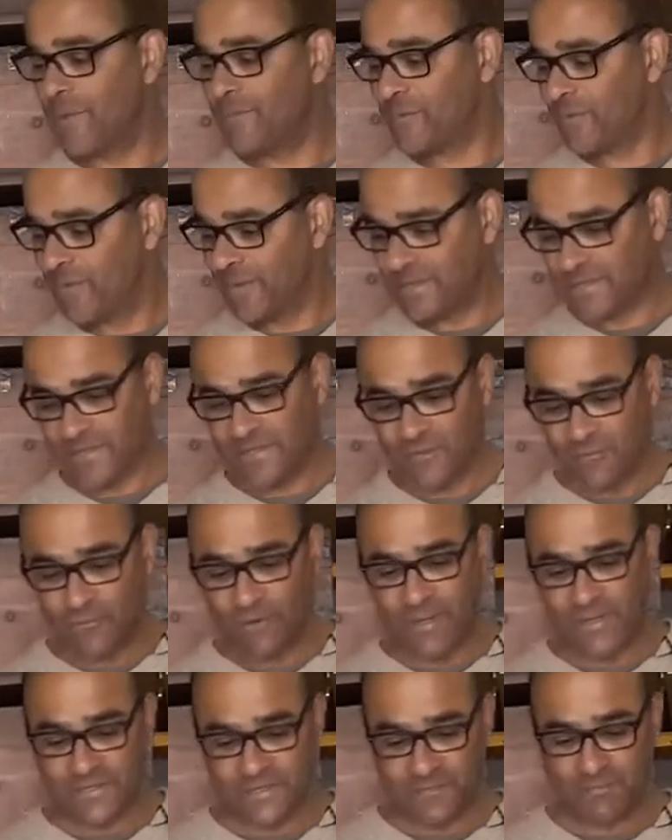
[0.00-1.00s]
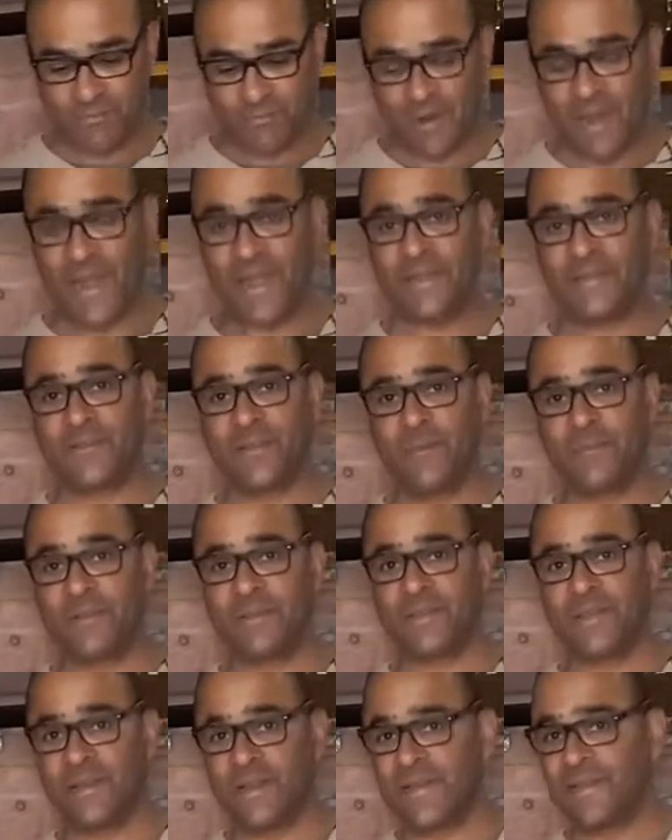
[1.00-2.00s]
So this is a real surprise. So I'm
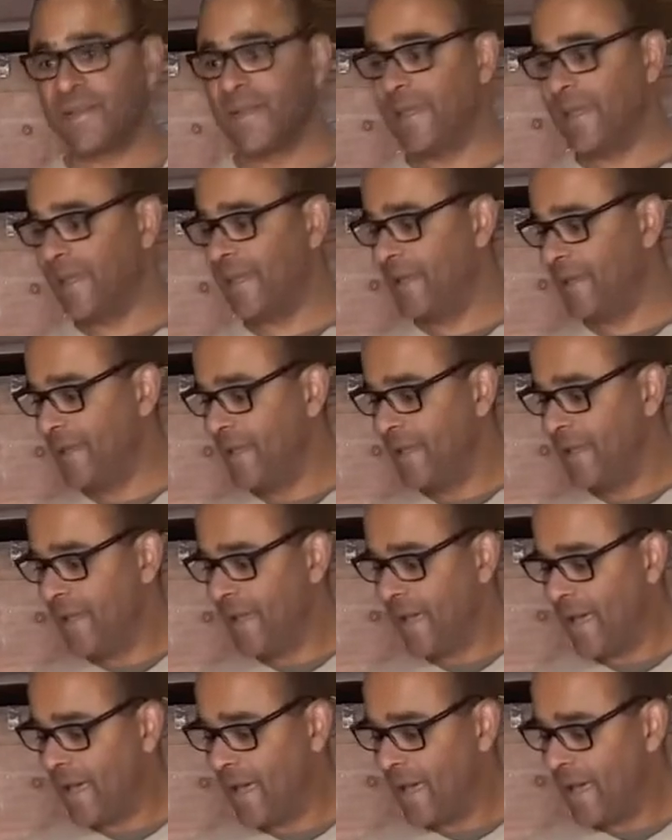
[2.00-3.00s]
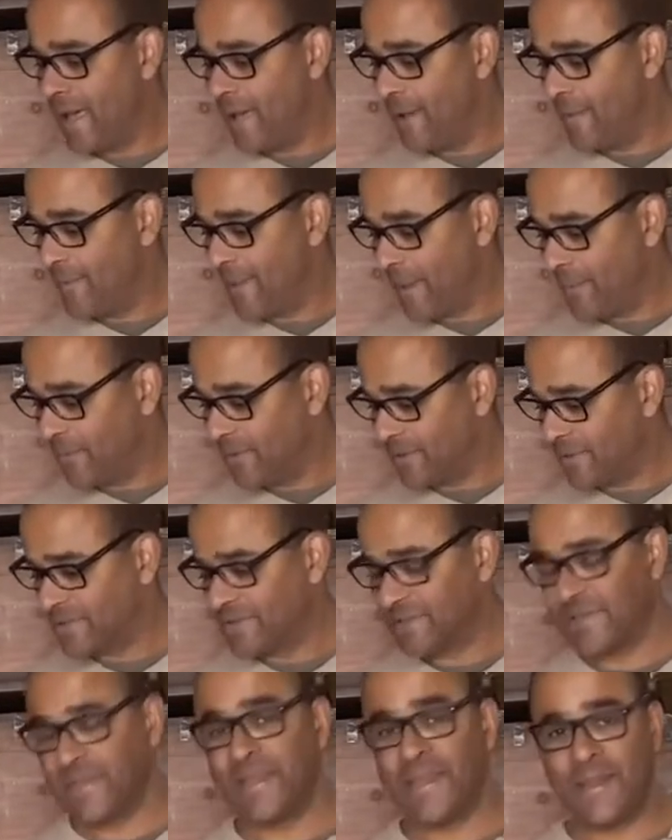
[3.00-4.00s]
just going to dig in and we'll
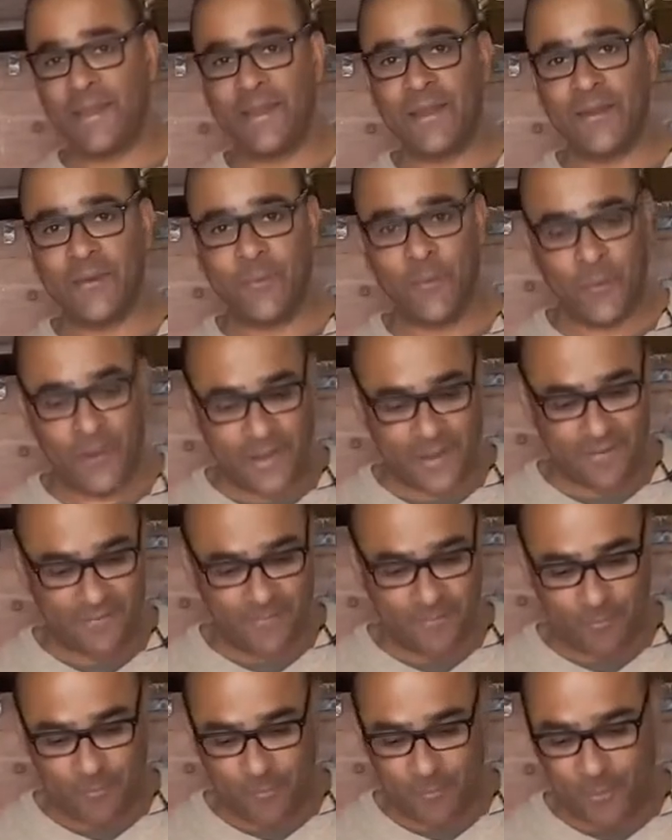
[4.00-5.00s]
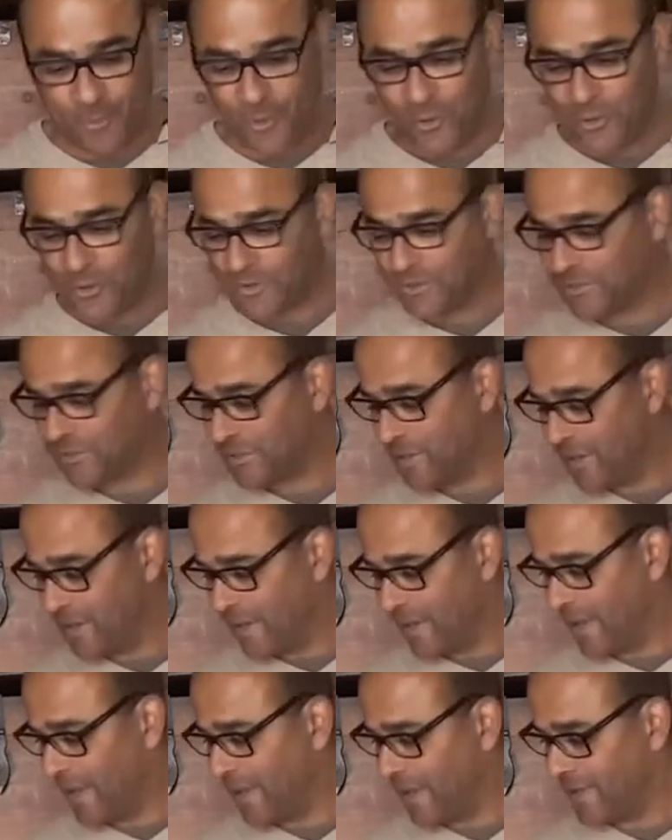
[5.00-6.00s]
see what I've bought
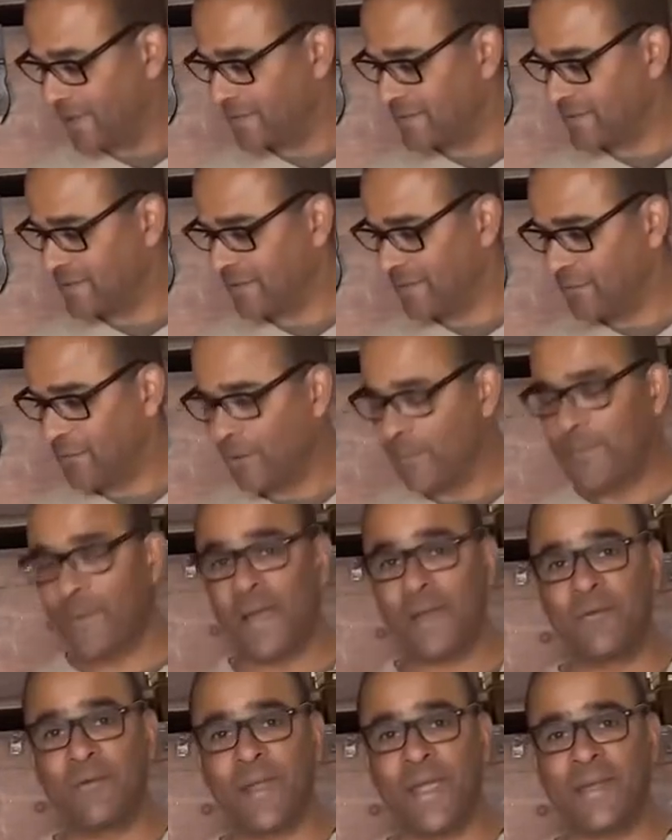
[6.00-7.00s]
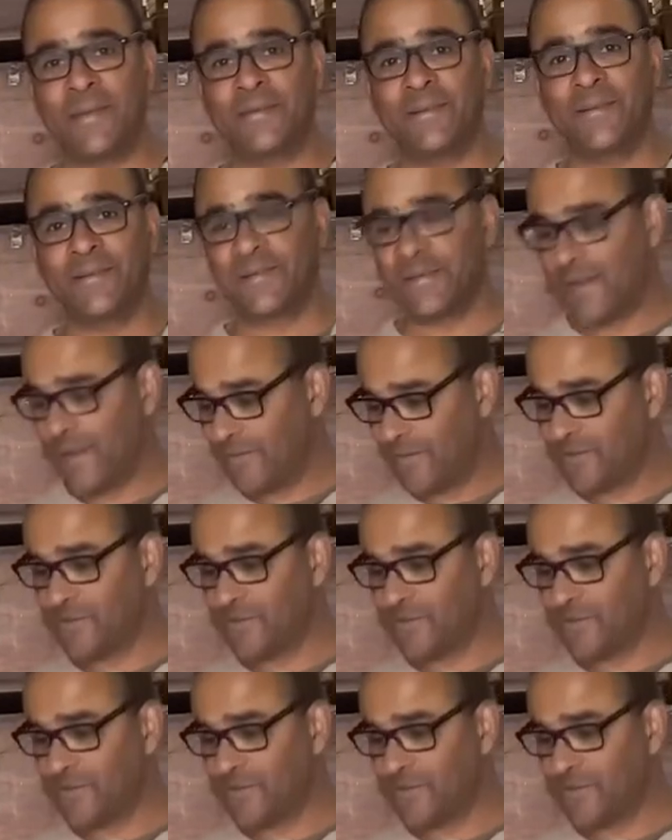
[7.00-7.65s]
and let's see what my reactions are.